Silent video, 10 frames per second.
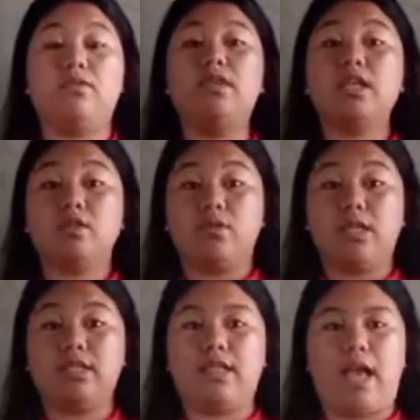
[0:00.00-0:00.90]

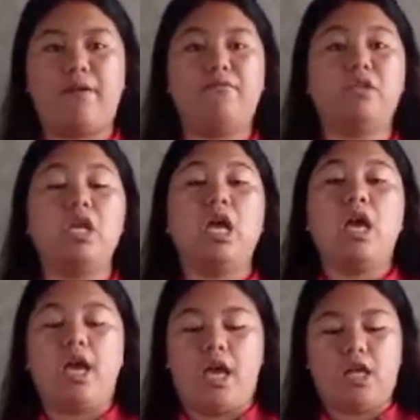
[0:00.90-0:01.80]
students' lives
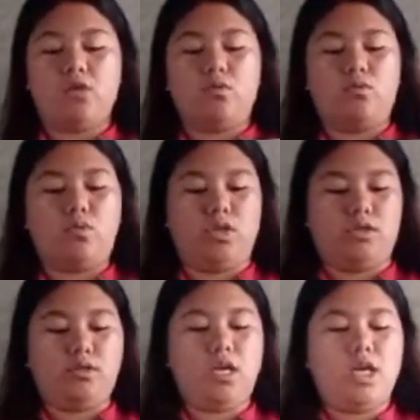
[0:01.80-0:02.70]
and world.